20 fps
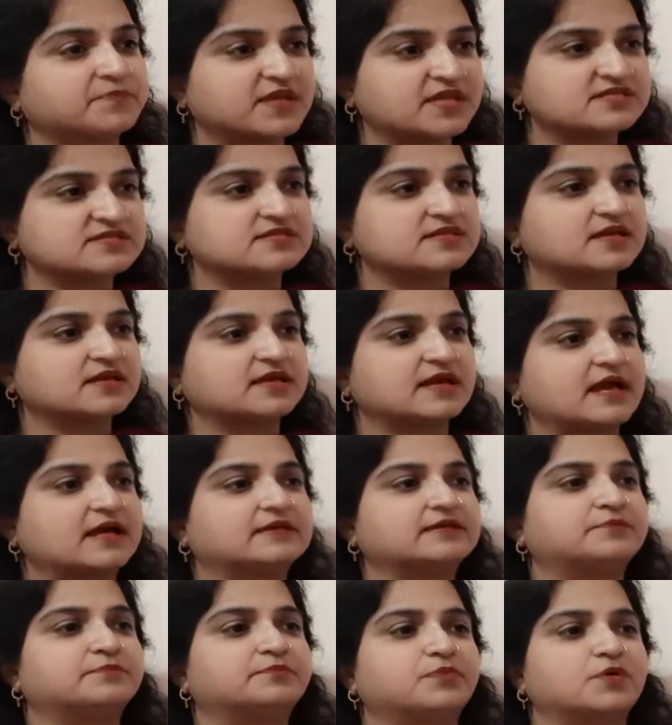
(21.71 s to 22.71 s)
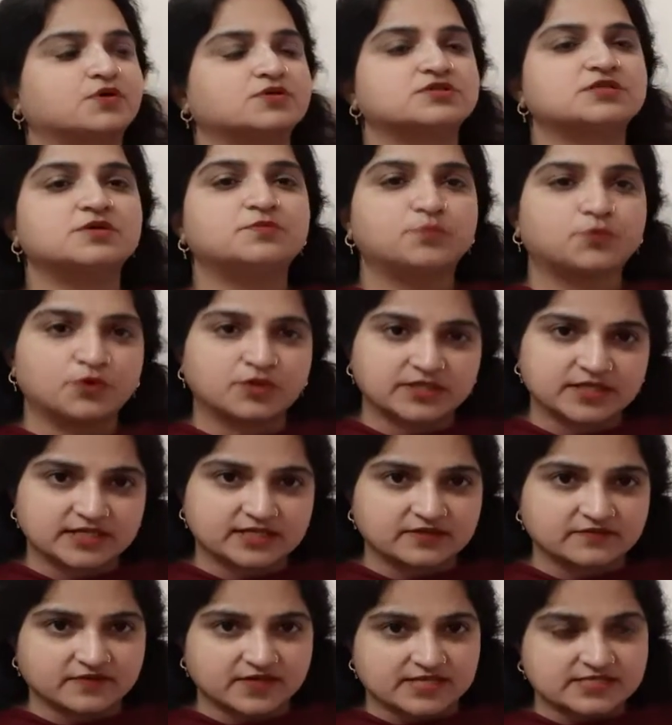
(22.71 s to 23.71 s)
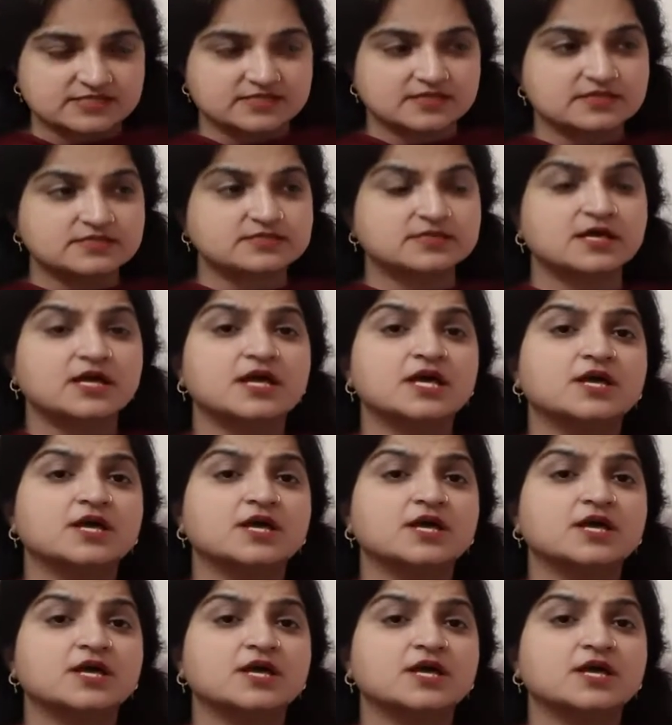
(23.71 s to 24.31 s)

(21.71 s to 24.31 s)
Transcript: basic and important poetic devices